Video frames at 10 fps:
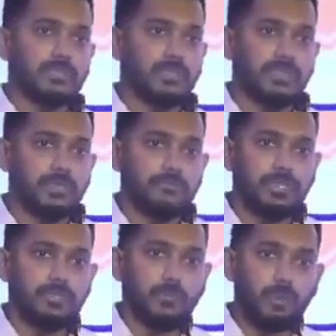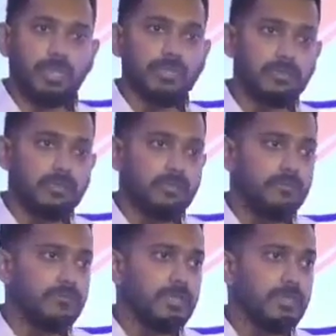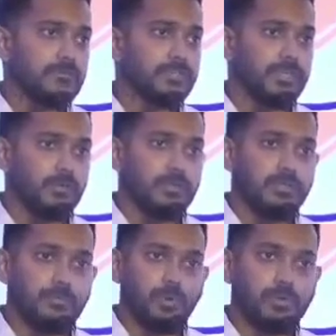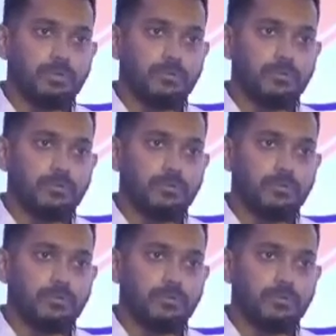Like every morning, we have scheduled a report